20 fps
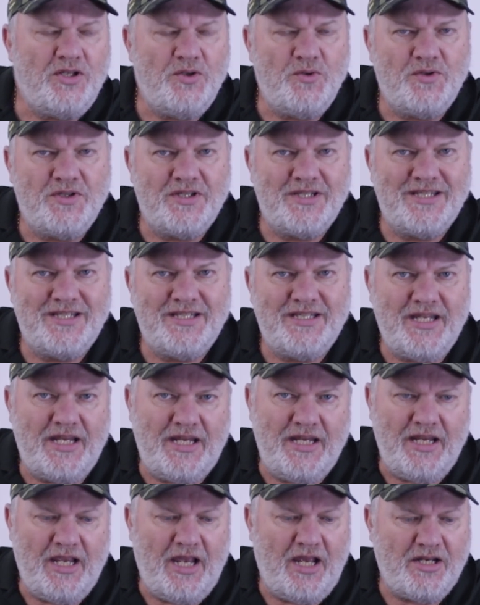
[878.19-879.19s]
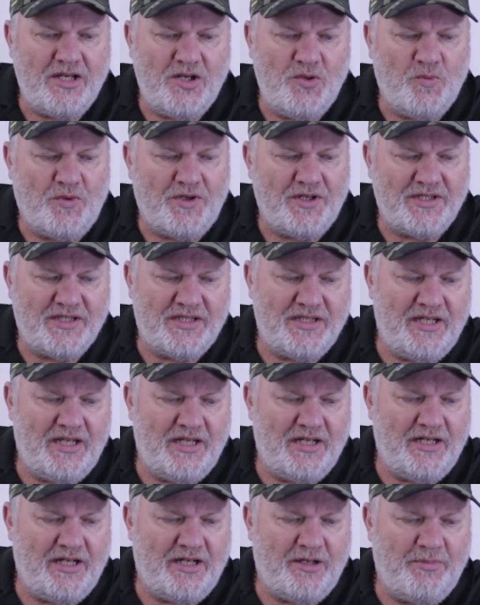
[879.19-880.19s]
you see and you want to see
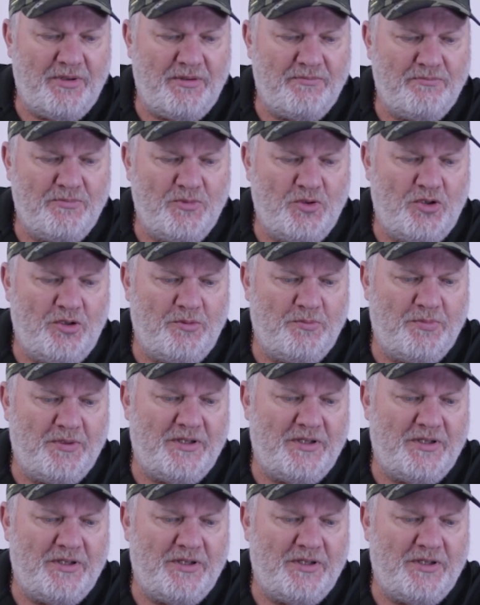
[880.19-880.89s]
a little bit more,